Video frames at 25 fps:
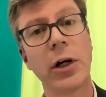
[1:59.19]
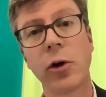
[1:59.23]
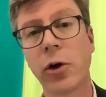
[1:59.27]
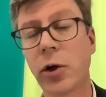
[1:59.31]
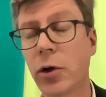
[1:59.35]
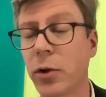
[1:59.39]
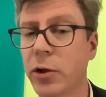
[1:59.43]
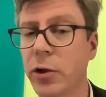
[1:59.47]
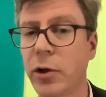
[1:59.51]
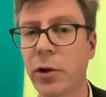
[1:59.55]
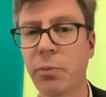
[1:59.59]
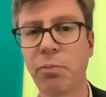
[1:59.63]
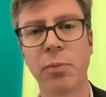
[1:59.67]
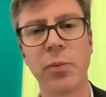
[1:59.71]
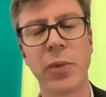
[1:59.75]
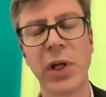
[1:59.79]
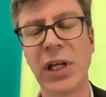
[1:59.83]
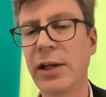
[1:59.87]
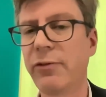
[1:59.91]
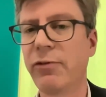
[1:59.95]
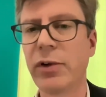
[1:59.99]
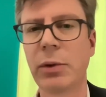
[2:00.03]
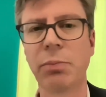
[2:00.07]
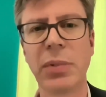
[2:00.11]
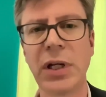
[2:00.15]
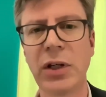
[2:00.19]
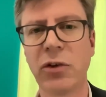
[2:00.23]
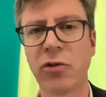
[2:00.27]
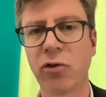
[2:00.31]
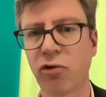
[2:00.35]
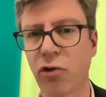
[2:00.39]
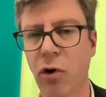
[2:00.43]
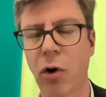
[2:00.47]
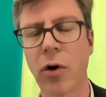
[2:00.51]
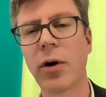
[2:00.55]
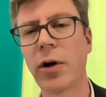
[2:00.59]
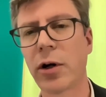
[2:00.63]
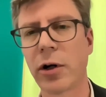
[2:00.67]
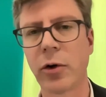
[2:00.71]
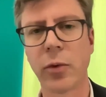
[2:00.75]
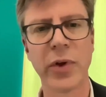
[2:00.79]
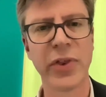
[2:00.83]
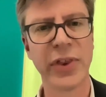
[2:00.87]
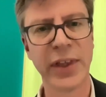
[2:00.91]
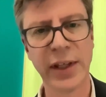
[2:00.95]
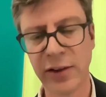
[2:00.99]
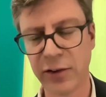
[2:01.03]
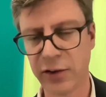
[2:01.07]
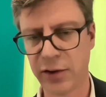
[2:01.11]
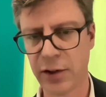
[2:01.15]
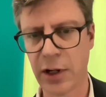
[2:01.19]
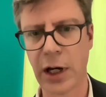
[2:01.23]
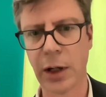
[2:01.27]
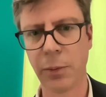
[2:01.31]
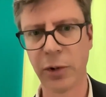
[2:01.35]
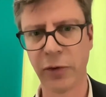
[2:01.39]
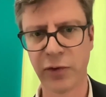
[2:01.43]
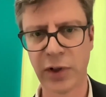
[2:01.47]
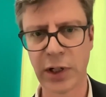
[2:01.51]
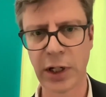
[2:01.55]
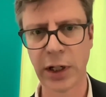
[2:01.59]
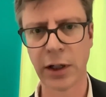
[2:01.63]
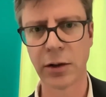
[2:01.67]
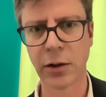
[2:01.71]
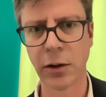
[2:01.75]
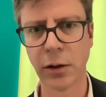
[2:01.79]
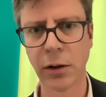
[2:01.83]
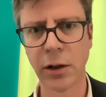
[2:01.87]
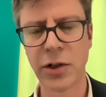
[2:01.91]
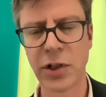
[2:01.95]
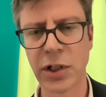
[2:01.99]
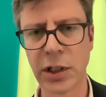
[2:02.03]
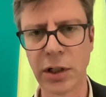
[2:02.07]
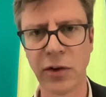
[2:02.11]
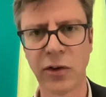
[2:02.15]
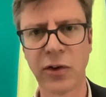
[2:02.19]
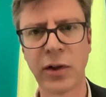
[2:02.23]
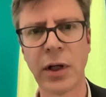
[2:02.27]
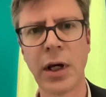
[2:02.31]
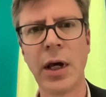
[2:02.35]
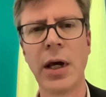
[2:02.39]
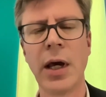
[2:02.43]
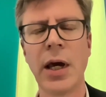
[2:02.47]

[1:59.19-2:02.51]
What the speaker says: which could even be stronger with these type of technologies,